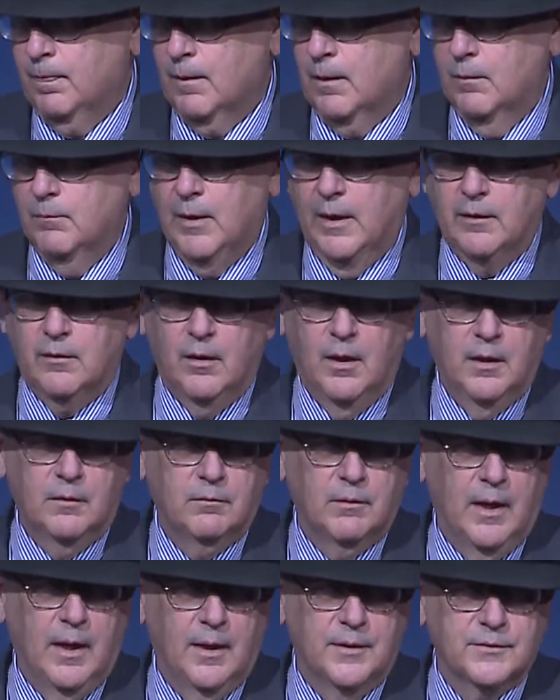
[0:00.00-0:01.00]
And by
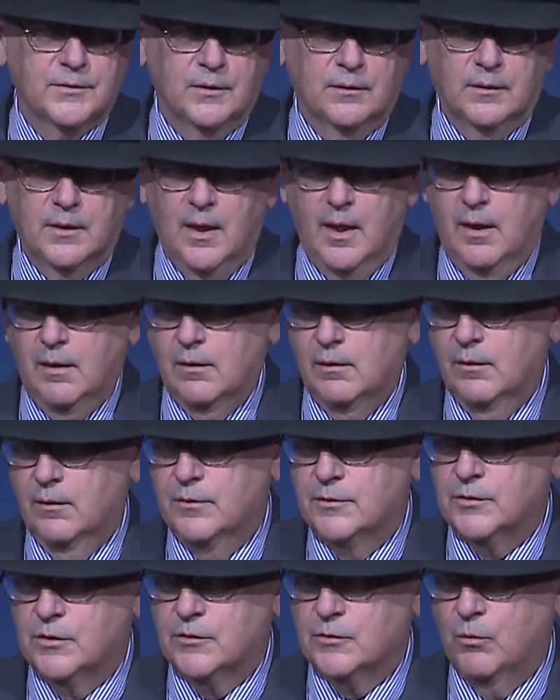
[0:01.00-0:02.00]
contrast, in Canada,
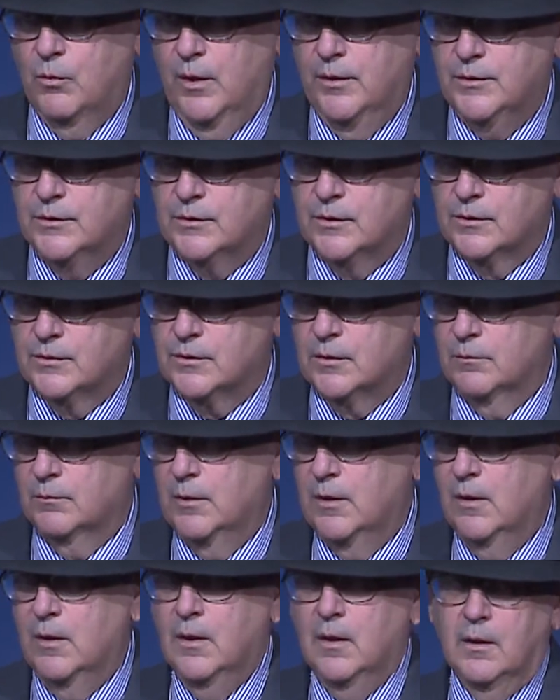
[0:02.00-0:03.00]
it's just one system.
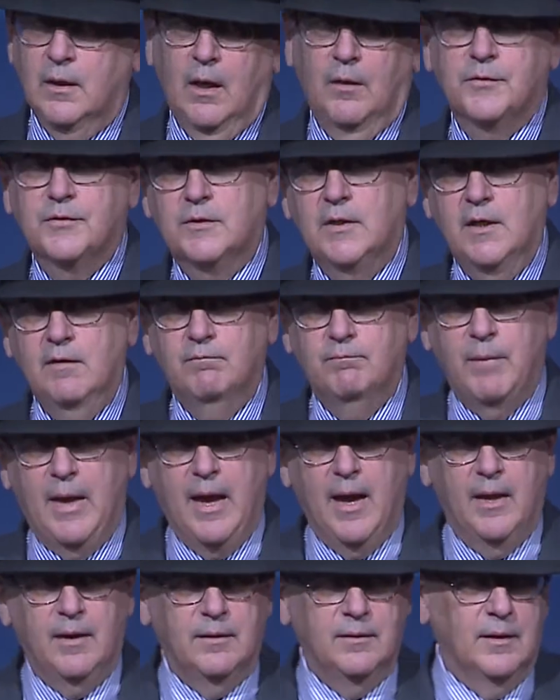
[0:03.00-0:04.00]
Now, Steve
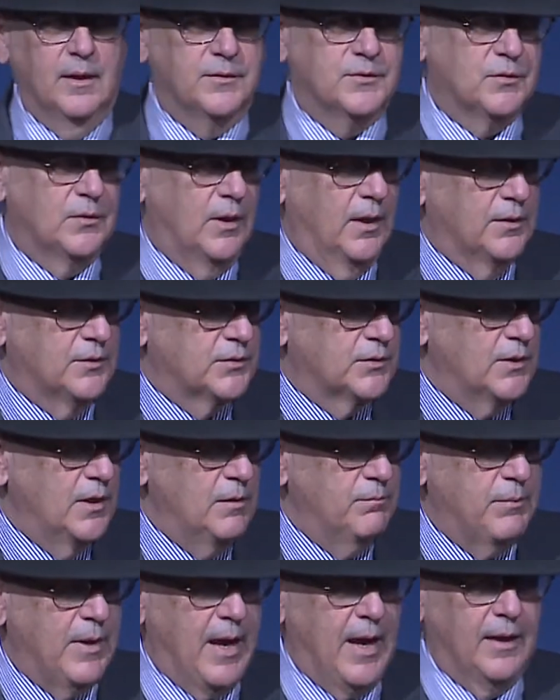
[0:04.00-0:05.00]
Bannon yesterday at
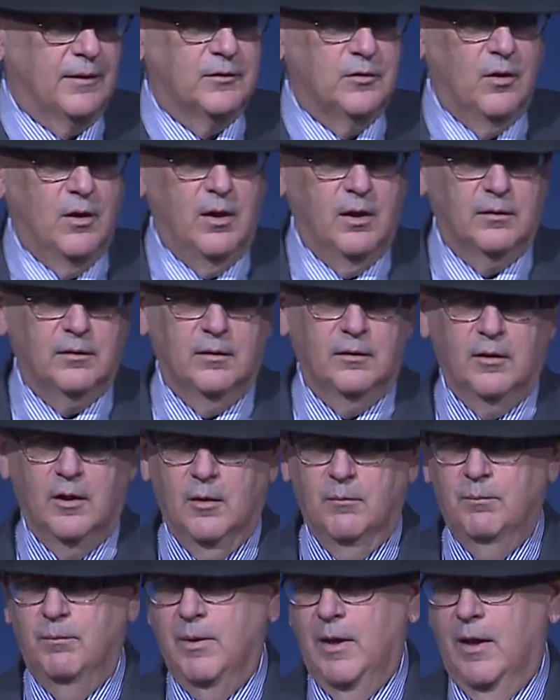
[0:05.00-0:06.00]
CPAC talked
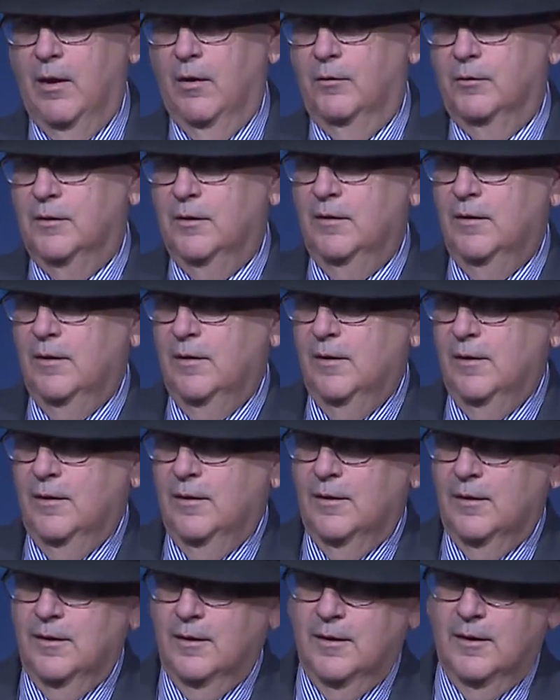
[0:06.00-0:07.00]
about
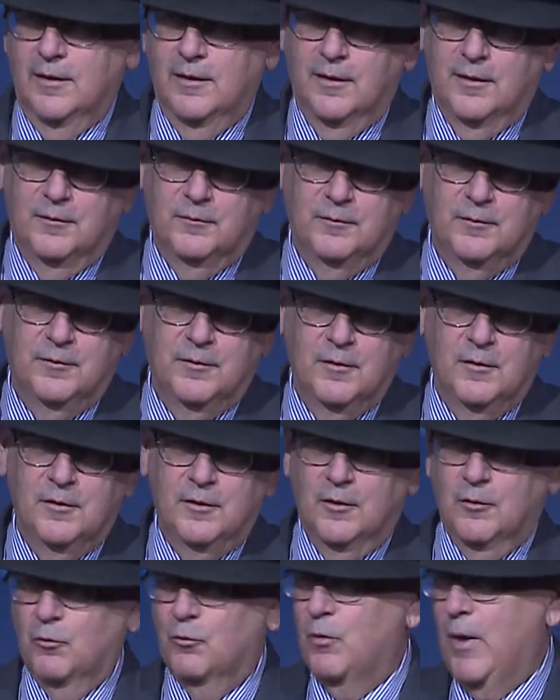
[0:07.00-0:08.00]

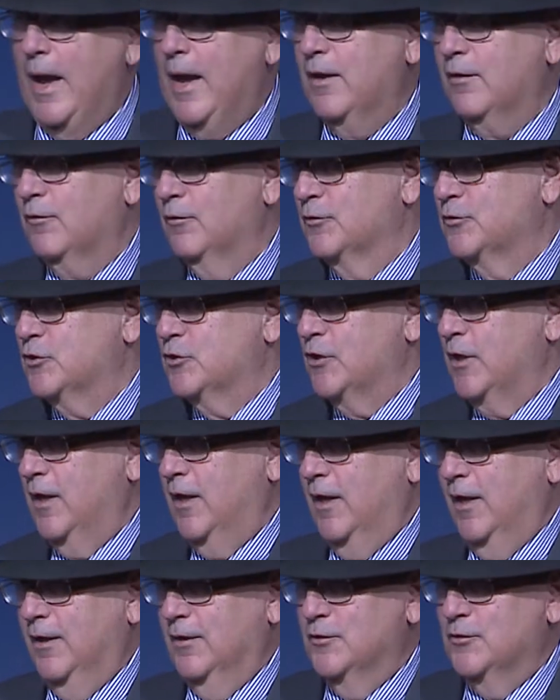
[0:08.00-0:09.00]
radical
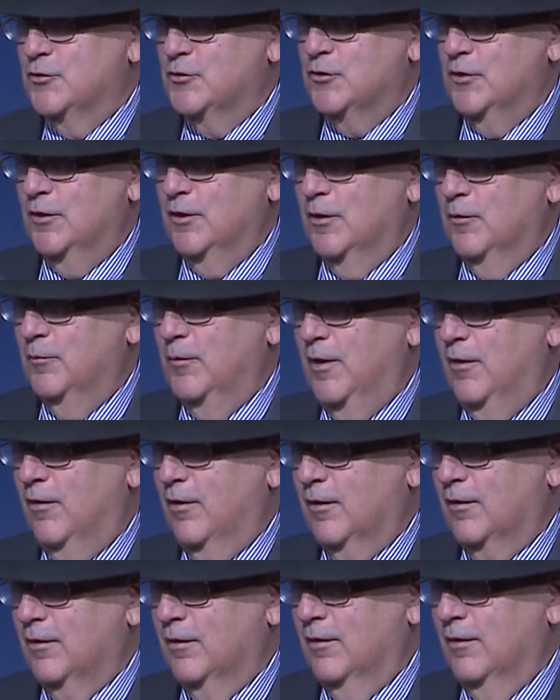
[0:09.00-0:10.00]
change in
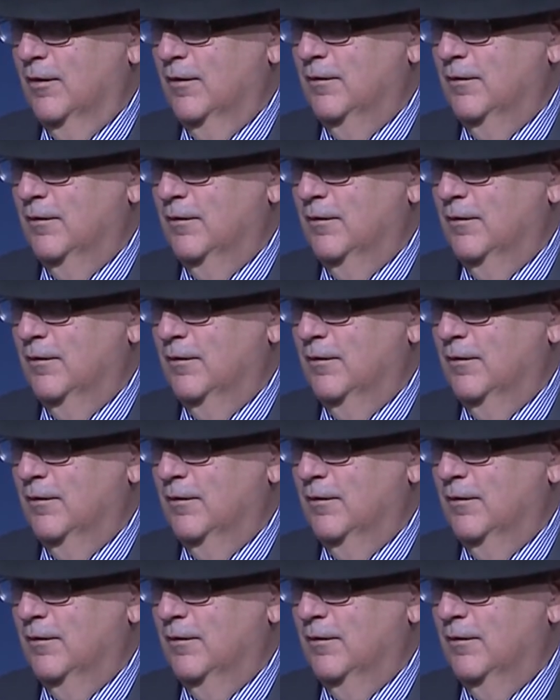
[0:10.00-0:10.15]
America.